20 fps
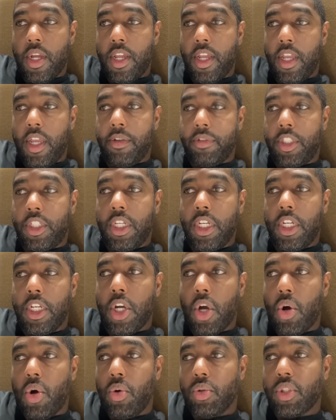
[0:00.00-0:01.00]
If she
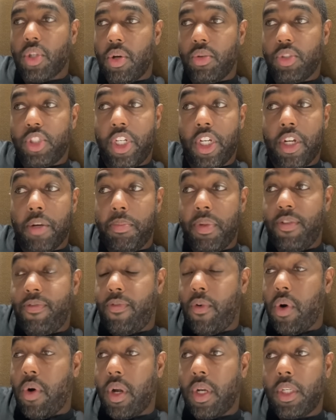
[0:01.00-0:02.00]
goes on, she could be
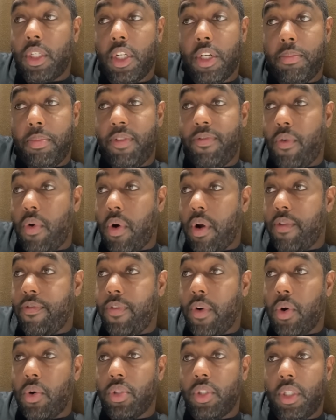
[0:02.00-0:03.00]
40, she could be
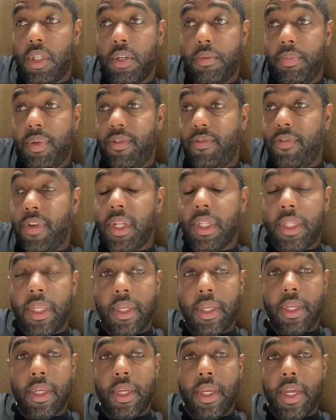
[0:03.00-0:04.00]
44, she could be 50.
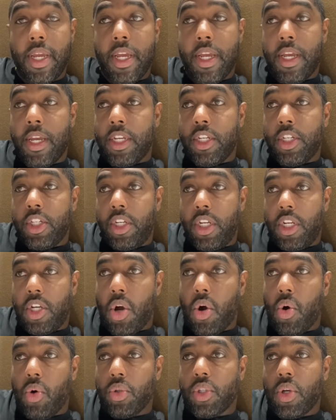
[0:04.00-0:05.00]
She
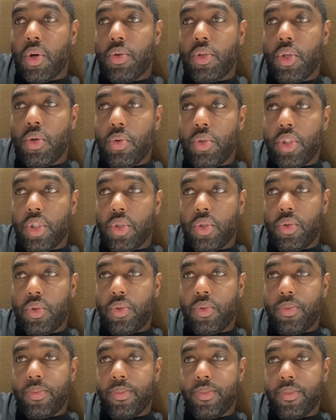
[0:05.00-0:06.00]
goes on
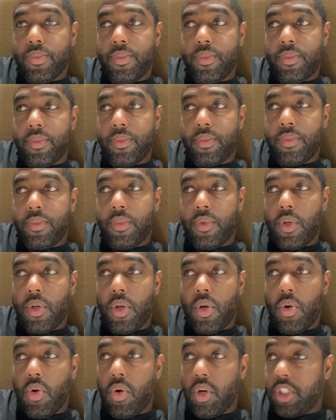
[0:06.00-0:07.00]
YouTube
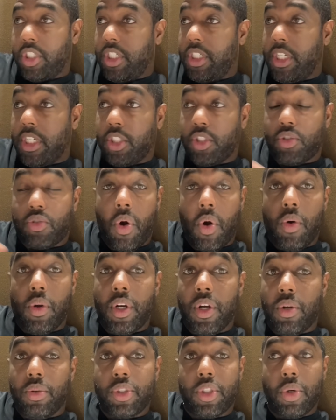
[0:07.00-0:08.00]
or she just scrolling
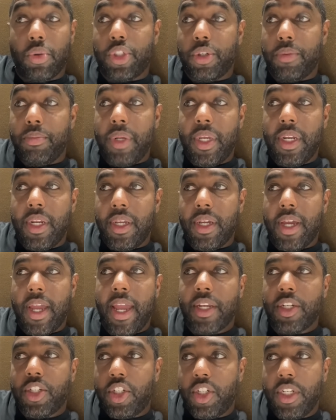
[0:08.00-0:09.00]
on social media
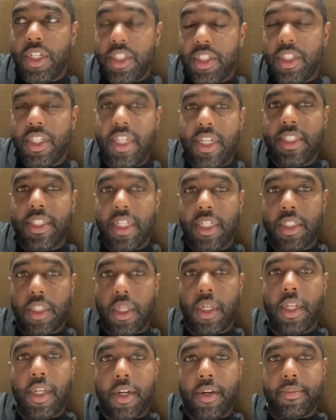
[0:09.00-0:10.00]
and she sees this
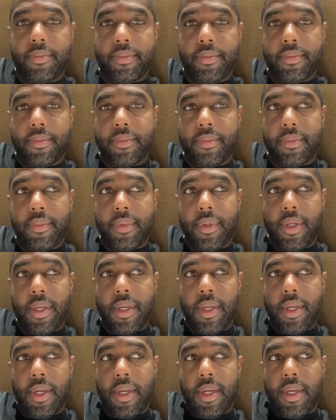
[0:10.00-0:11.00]
clip
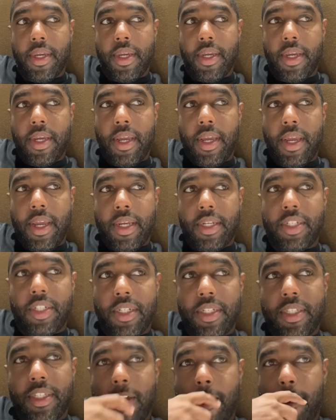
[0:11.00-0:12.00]
and she
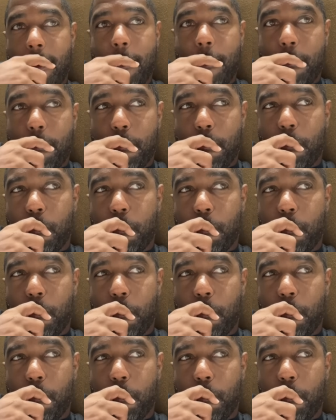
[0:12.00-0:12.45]
say,